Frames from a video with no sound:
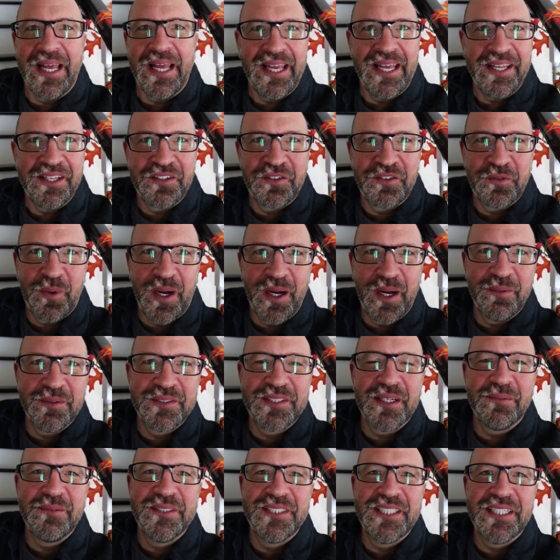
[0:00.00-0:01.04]
Hey, this is Wyatt with
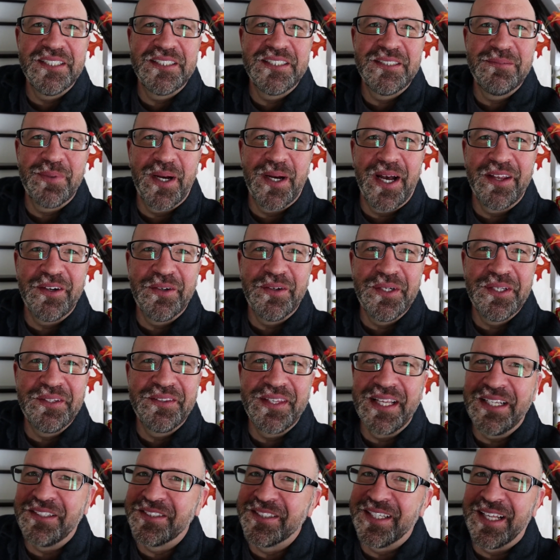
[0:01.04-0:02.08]
WJC Pottery.
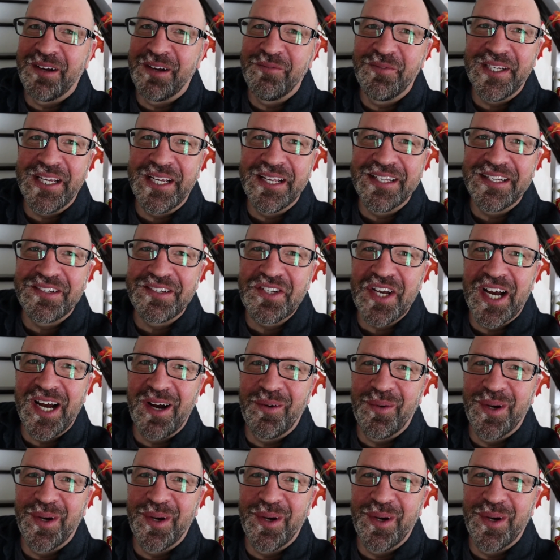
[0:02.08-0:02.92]
Thanks a lot for getting the chow